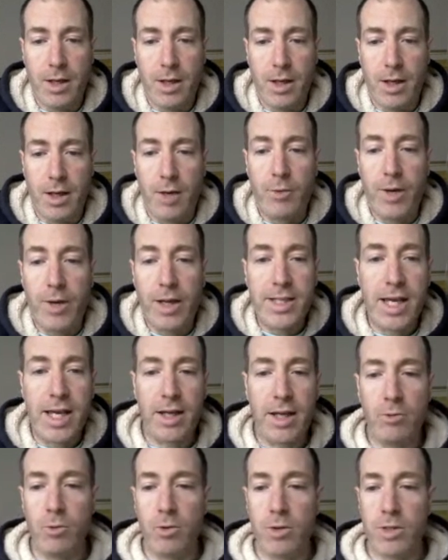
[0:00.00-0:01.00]
A
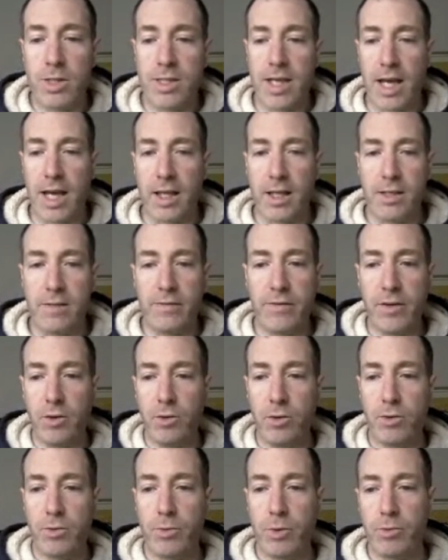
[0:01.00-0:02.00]
rectangular water tank is
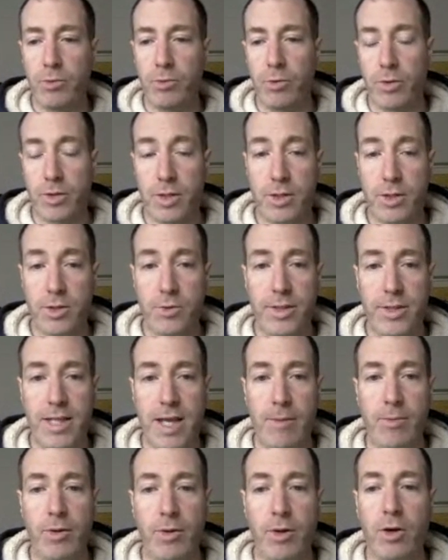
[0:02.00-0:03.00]
filled with water to a
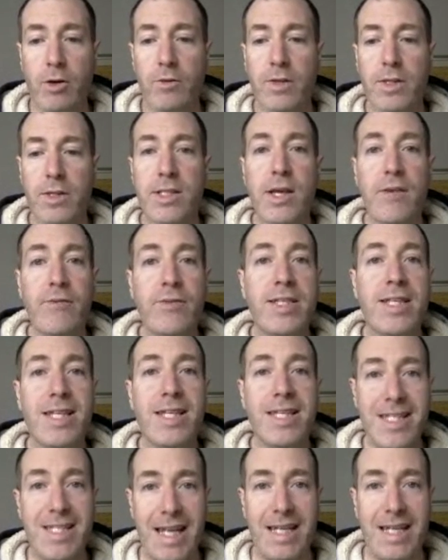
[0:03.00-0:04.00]
depth of 70
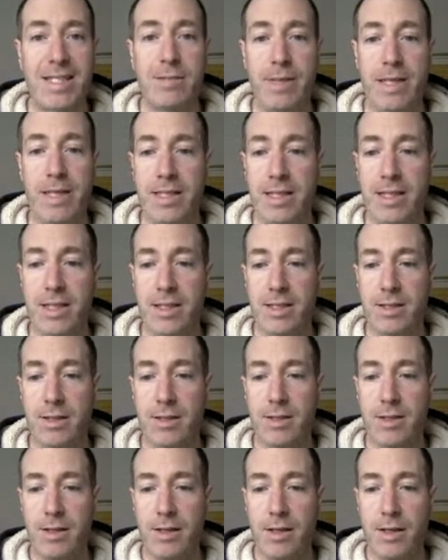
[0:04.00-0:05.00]
centimeters.
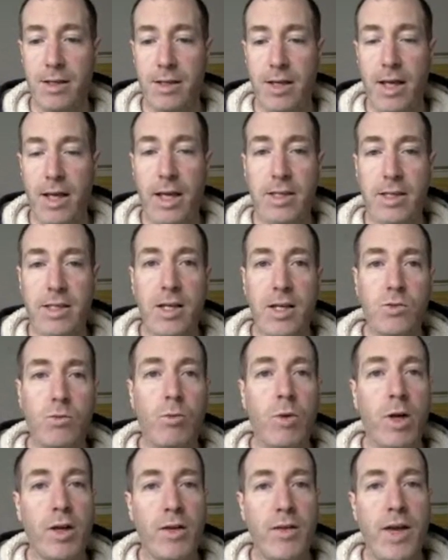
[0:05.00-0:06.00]
It contains
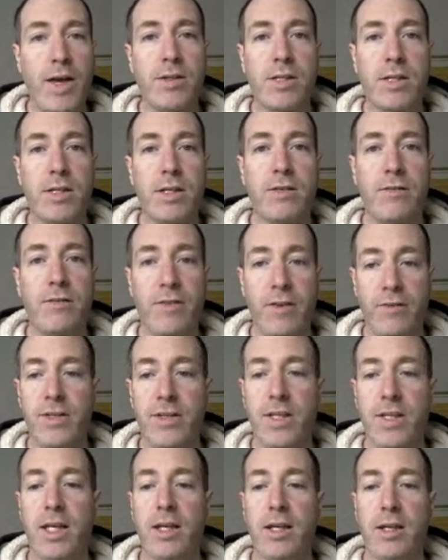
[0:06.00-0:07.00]

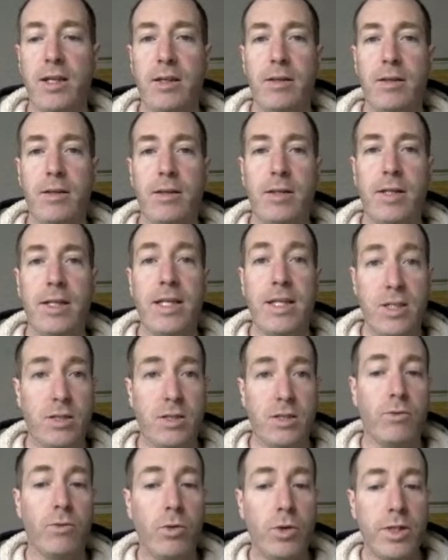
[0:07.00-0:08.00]
1,050 liters
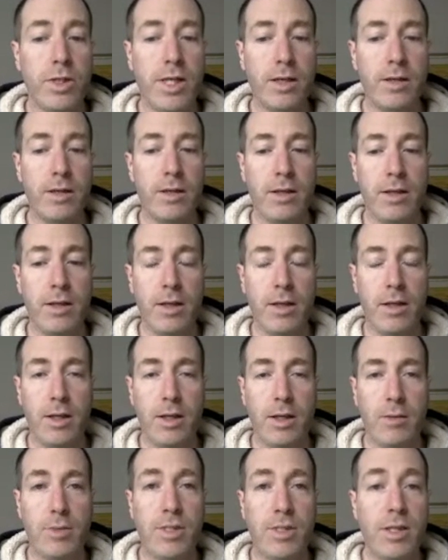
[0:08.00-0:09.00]
of water,
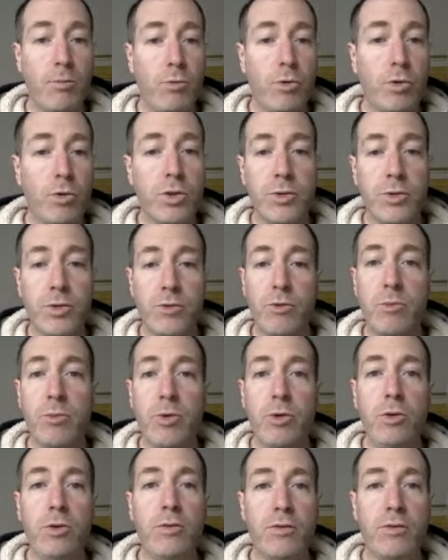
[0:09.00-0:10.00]
but some water is
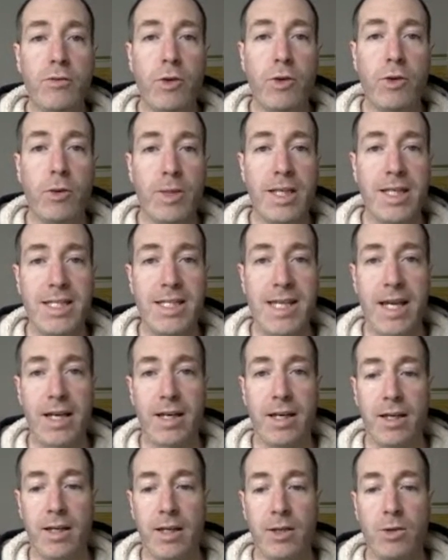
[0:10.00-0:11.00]
removed from the
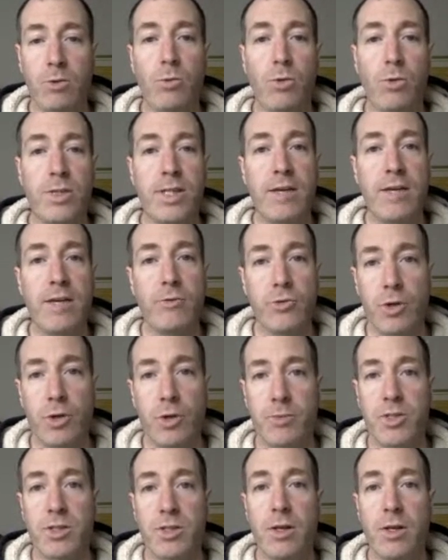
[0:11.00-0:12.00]
container and the water level
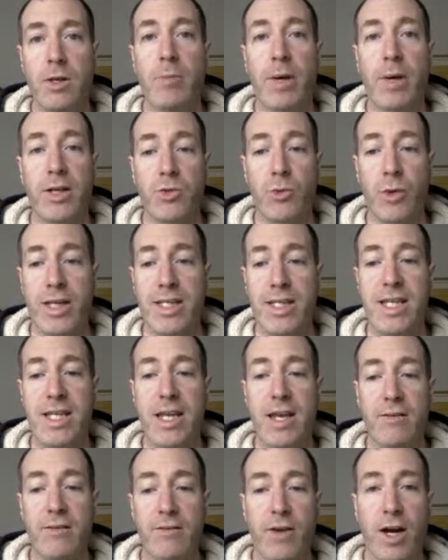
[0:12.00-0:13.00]
drops by
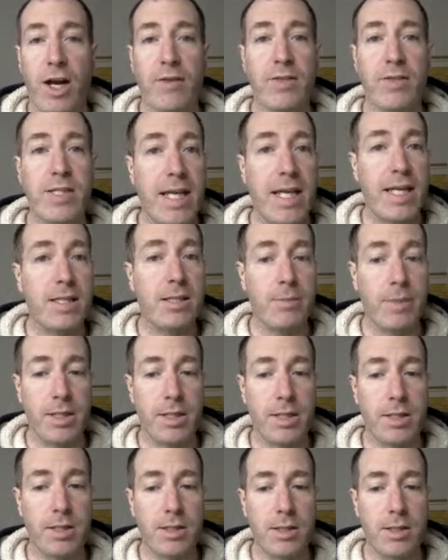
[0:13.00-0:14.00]
25
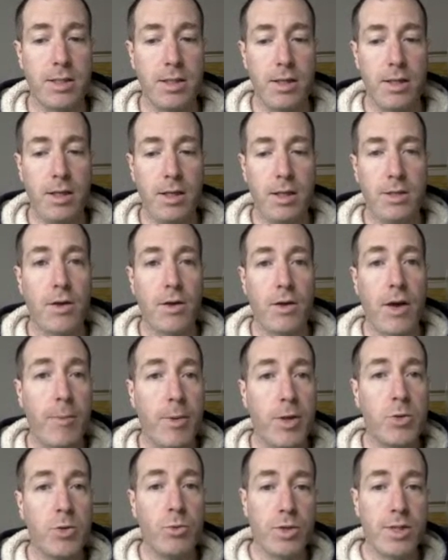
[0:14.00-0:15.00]
centimeters. So how
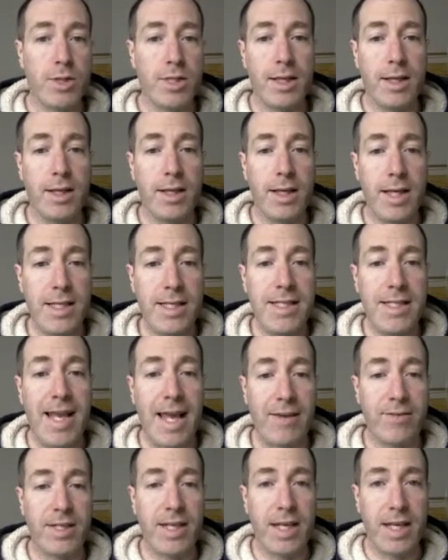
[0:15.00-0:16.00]
much water is
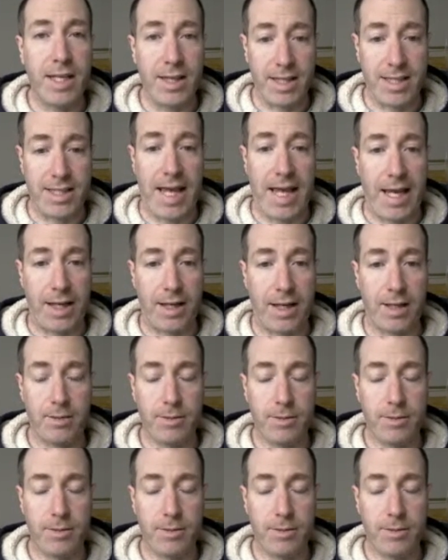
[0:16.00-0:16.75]
left in the tank?